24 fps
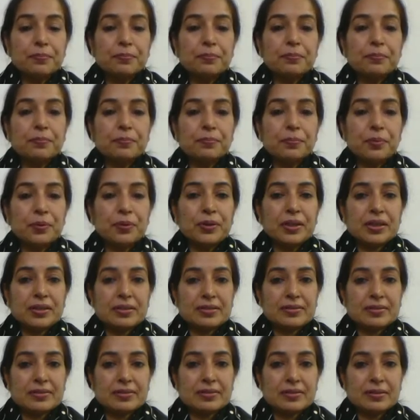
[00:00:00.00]

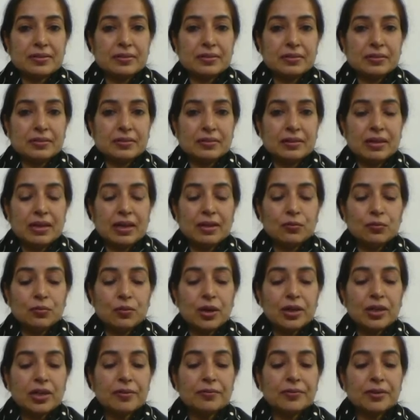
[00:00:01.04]
poets, and
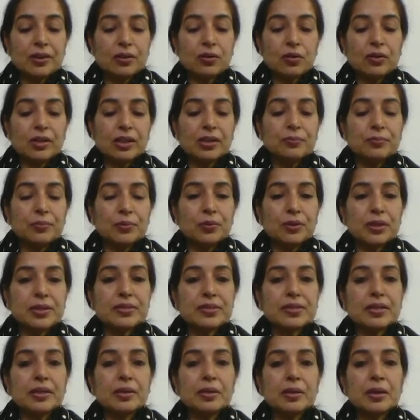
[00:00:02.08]
what are we calling poets
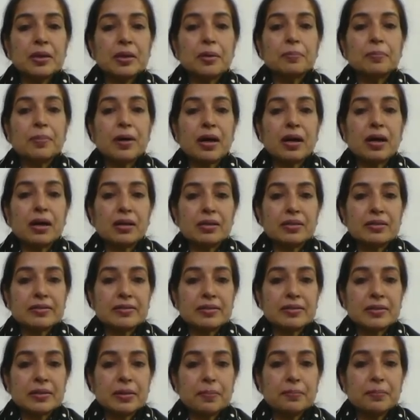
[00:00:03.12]
here?
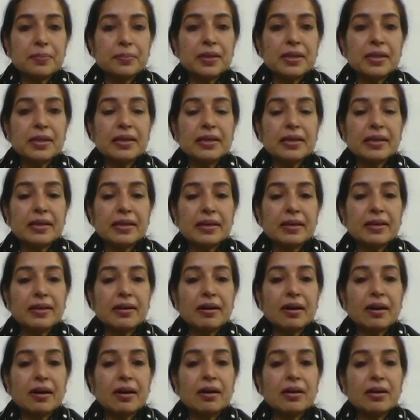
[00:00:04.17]
Bards,
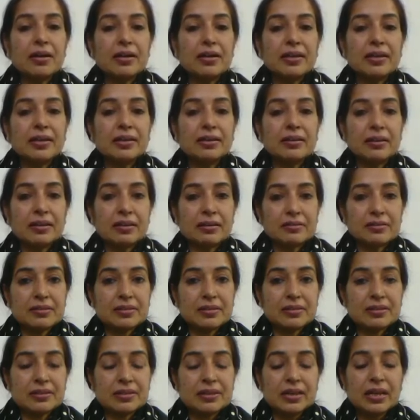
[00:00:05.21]

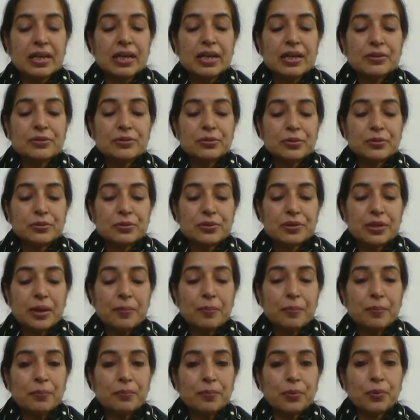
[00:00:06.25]
B-A-R-D-S. So
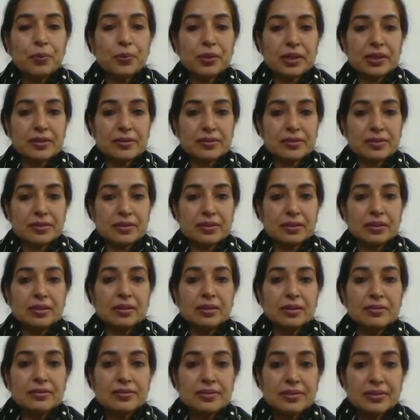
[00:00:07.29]
some poets
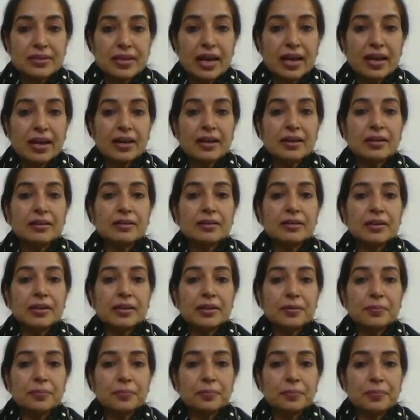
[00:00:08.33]
sang
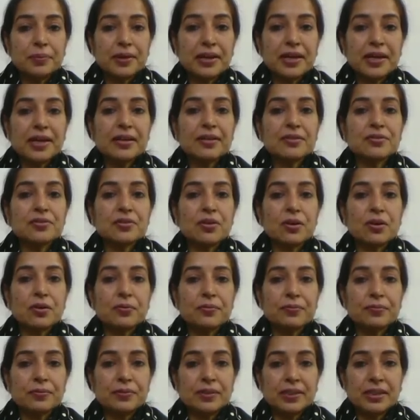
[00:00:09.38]
in praise
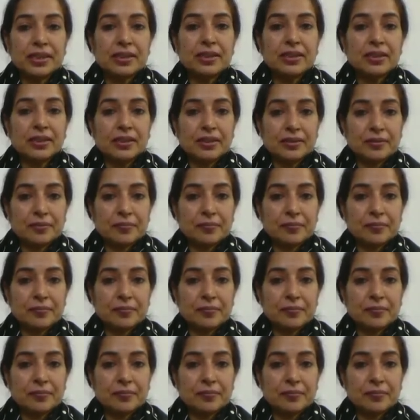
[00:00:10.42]
of lily,